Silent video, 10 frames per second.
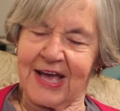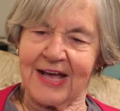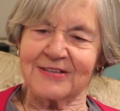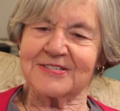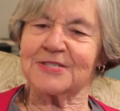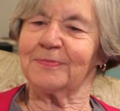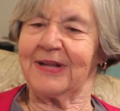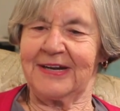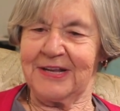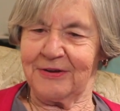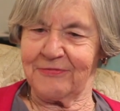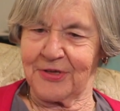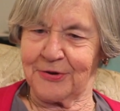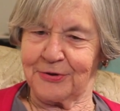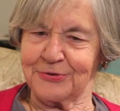houses, plenty of
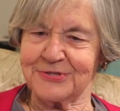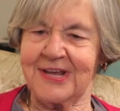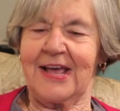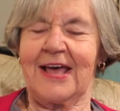those.